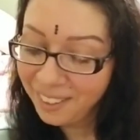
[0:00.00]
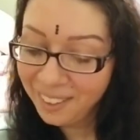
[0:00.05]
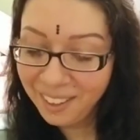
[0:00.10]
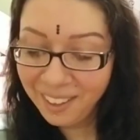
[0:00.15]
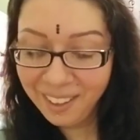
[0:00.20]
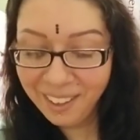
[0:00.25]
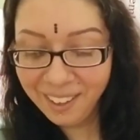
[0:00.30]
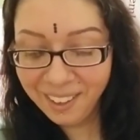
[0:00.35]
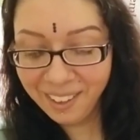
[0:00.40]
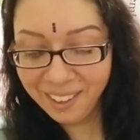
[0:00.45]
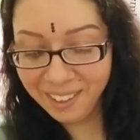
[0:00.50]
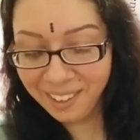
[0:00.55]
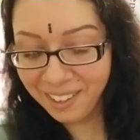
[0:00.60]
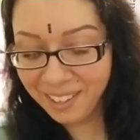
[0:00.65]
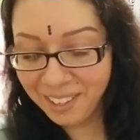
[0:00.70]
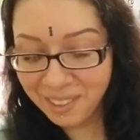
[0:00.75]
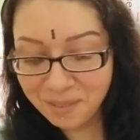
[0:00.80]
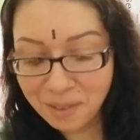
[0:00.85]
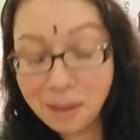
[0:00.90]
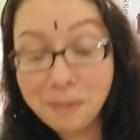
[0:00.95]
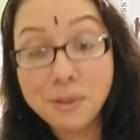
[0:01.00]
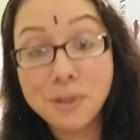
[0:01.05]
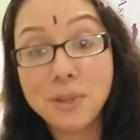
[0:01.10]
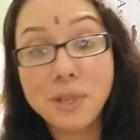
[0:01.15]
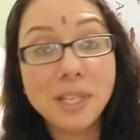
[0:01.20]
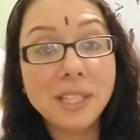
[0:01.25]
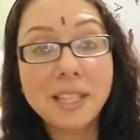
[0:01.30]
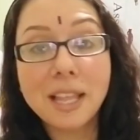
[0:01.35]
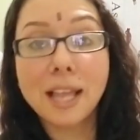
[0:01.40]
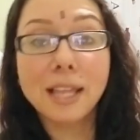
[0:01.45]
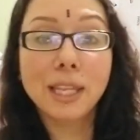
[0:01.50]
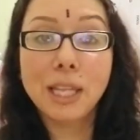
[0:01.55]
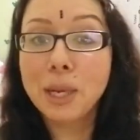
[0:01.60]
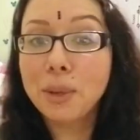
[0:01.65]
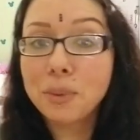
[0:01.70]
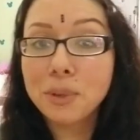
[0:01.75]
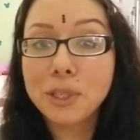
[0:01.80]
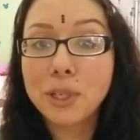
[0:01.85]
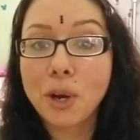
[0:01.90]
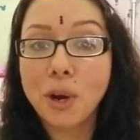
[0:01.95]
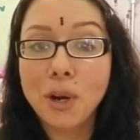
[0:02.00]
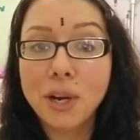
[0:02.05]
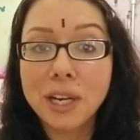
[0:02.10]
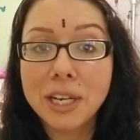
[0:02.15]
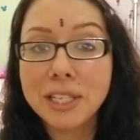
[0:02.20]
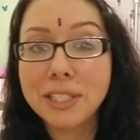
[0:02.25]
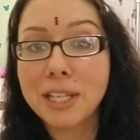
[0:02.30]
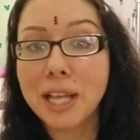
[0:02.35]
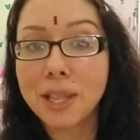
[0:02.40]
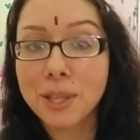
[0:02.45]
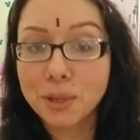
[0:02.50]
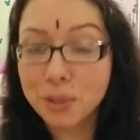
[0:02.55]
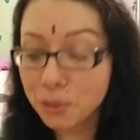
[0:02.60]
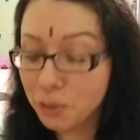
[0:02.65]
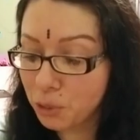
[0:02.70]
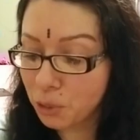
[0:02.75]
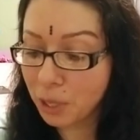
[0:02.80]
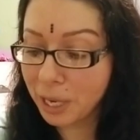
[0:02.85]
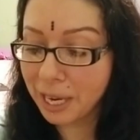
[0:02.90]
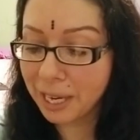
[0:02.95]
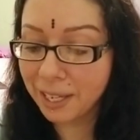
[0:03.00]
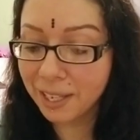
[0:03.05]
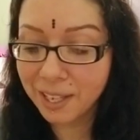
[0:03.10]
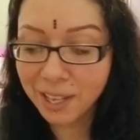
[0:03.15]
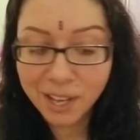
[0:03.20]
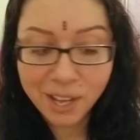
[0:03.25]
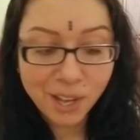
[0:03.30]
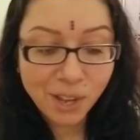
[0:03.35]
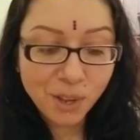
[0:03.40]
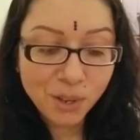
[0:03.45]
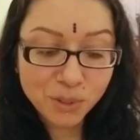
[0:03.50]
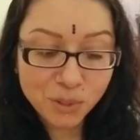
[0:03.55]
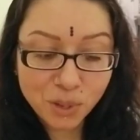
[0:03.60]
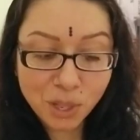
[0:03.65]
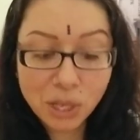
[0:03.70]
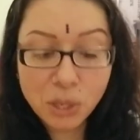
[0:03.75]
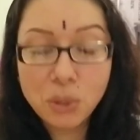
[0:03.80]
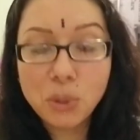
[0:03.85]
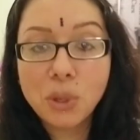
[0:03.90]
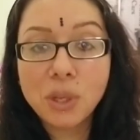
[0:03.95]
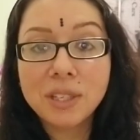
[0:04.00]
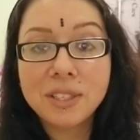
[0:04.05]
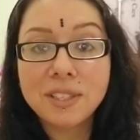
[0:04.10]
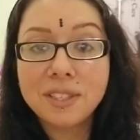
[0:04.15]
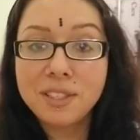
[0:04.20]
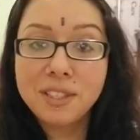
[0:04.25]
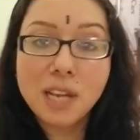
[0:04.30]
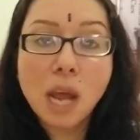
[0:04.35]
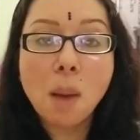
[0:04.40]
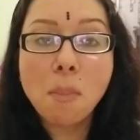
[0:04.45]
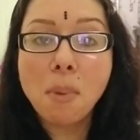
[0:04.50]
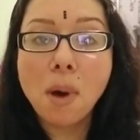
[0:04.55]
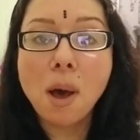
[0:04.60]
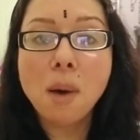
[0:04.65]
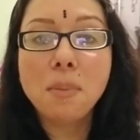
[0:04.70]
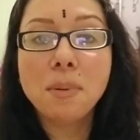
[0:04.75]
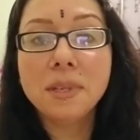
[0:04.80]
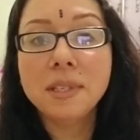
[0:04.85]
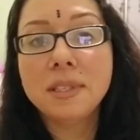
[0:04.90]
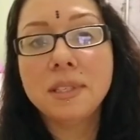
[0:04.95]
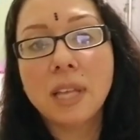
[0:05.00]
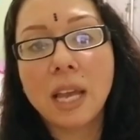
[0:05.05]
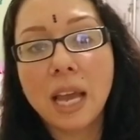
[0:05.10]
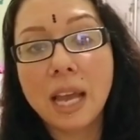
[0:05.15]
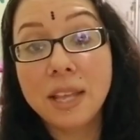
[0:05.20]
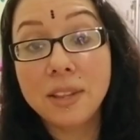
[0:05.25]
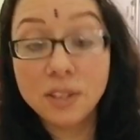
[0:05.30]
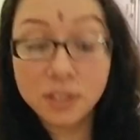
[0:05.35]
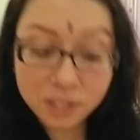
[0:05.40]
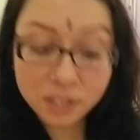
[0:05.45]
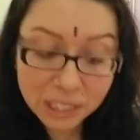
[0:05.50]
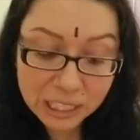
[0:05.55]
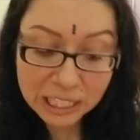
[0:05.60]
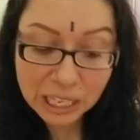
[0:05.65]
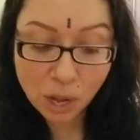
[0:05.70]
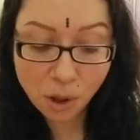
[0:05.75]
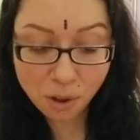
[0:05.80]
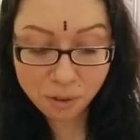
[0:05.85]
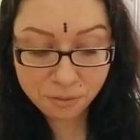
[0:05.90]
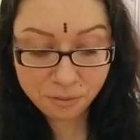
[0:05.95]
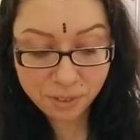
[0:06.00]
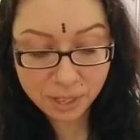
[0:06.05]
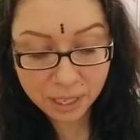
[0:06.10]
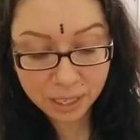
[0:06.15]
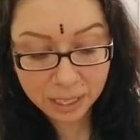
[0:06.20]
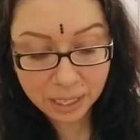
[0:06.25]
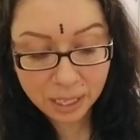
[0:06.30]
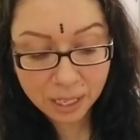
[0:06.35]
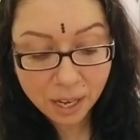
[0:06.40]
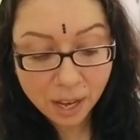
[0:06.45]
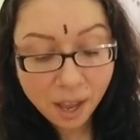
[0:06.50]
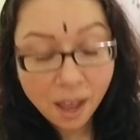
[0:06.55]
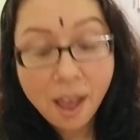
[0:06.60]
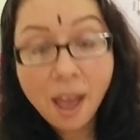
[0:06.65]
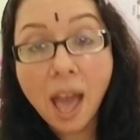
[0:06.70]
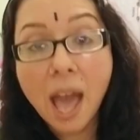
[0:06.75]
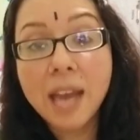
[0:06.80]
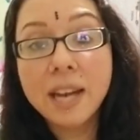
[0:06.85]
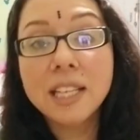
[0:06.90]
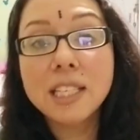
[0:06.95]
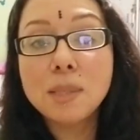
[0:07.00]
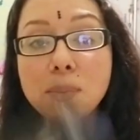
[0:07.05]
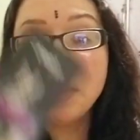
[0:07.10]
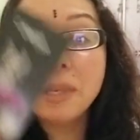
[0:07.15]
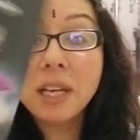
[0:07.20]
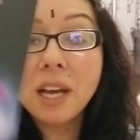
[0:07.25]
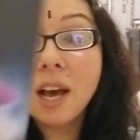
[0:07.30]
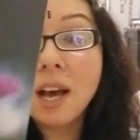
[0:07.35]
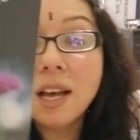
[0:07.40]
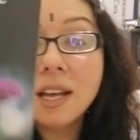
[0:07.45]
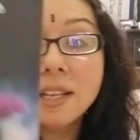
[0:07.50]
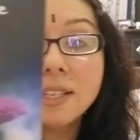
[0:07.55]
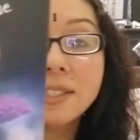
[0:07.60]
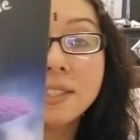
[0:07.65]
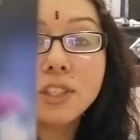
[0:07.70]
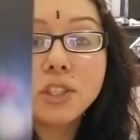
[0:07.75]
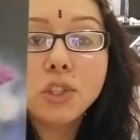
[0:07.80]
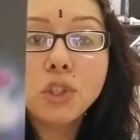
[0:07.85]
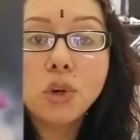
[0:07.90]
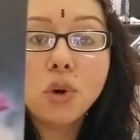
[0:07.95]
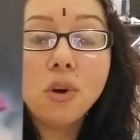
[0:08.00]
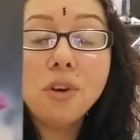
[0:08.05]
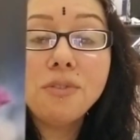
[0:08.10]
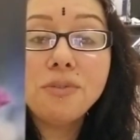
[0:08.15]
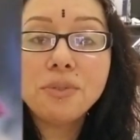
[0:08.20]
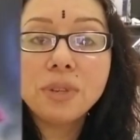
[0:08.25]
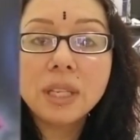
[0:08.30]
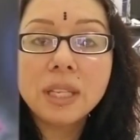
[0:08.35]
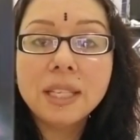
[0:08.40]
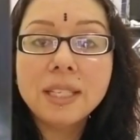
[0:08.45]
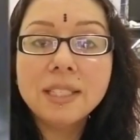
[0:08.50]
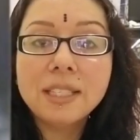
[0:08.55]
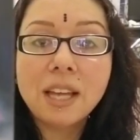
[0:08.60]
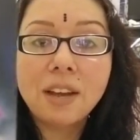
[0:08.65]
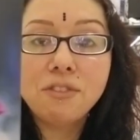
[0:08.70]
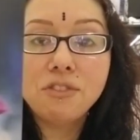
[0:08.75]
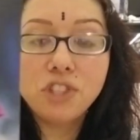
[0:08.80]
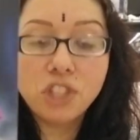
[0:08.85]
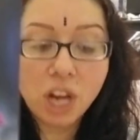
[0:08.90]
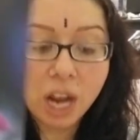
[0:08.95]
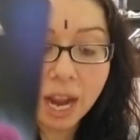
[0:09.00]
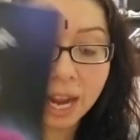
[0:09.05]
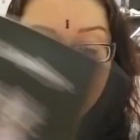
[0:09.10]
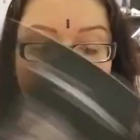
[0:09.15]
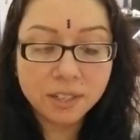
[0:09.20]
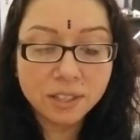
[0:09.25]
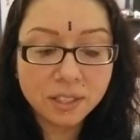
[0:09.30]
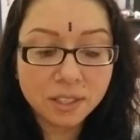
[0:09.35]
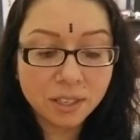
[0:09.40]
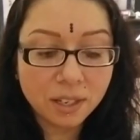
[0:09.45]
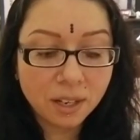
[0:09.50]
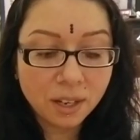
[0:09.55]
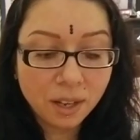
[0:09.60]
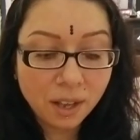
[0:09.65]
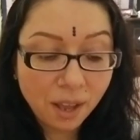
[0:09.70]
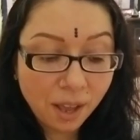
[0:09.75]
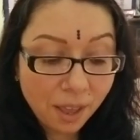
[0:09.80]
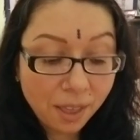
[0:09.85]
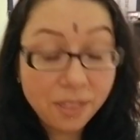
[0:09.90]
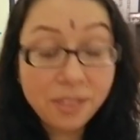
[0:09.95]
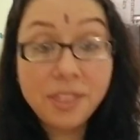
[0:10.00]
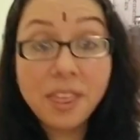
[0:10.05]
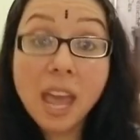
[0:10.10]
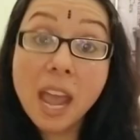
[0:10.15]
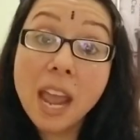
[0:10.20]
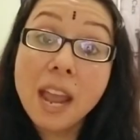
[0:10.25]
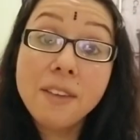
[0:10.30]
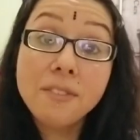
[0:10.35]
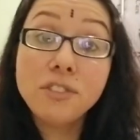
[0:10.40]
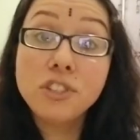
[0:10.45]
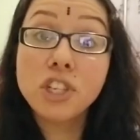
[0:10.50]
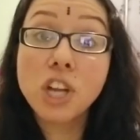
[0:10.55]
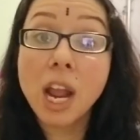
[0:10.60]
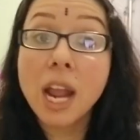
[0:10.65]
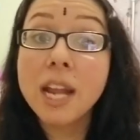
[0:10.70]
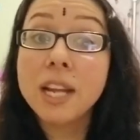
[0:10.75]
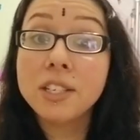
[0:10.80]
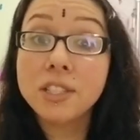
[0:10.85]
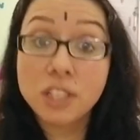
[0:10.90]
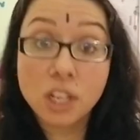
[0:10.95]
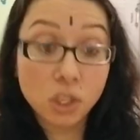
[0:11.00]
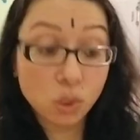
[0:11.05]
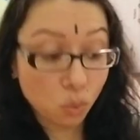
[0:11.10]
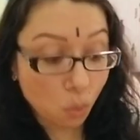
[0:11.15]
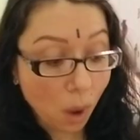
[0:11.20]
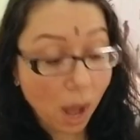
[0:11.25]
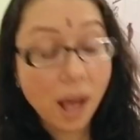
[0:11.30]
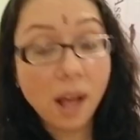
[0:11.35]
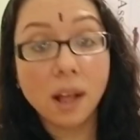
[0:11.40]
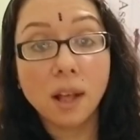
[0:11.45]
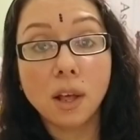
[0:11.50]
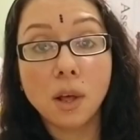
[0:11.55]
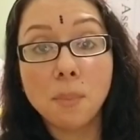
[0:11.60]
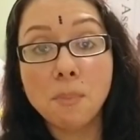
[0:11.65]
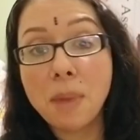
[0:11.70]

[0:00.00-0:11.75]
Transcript: Maybe you need that liquid courage, that little drink, so that you can step up and say, this is how I'm feeling. And it's because your feelings have changed. They've changed as well.